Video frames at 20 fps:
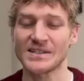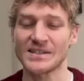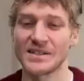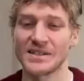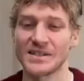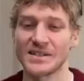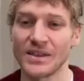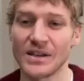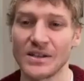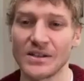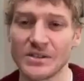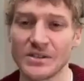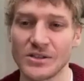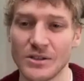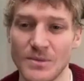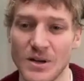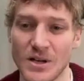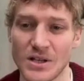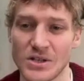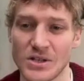Fantastic. Thank
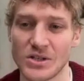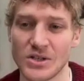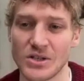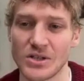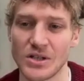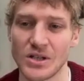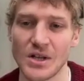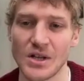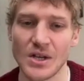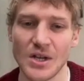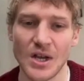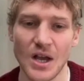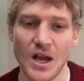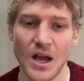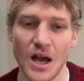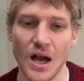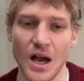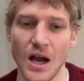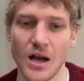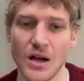you so much.
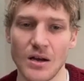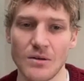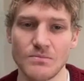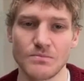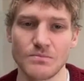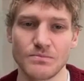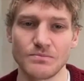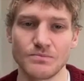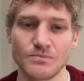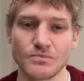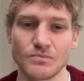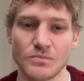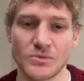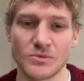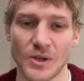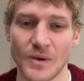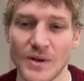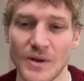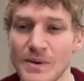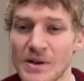So
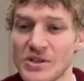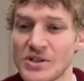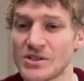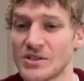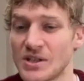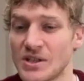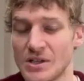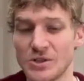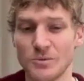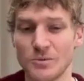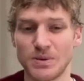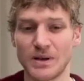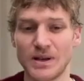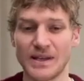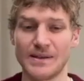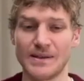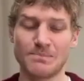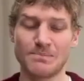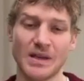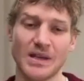as mentioned, in your
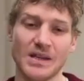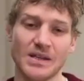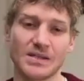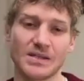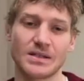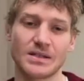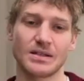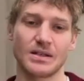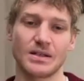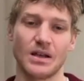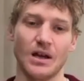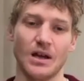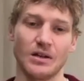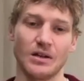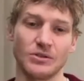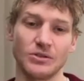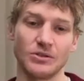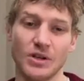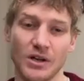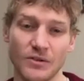piece,
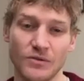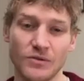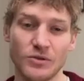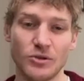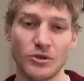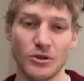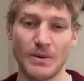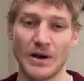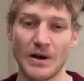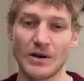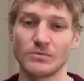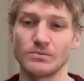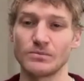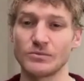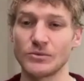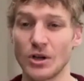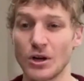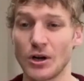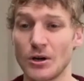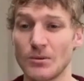you kind of talk
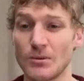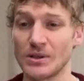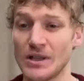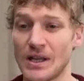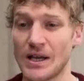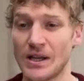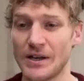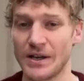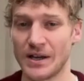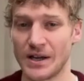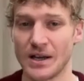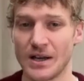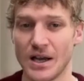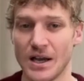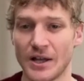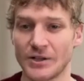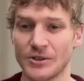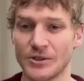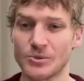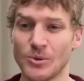about global learning,
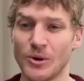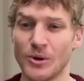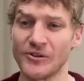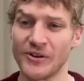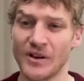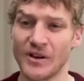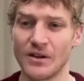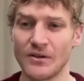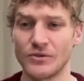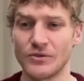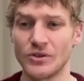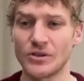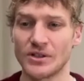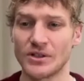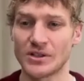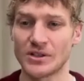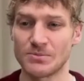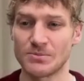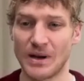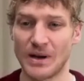and I was wondering if you could
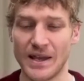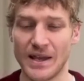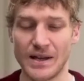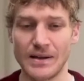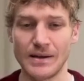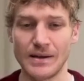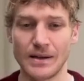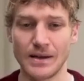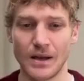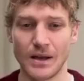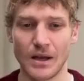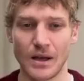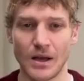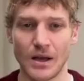explain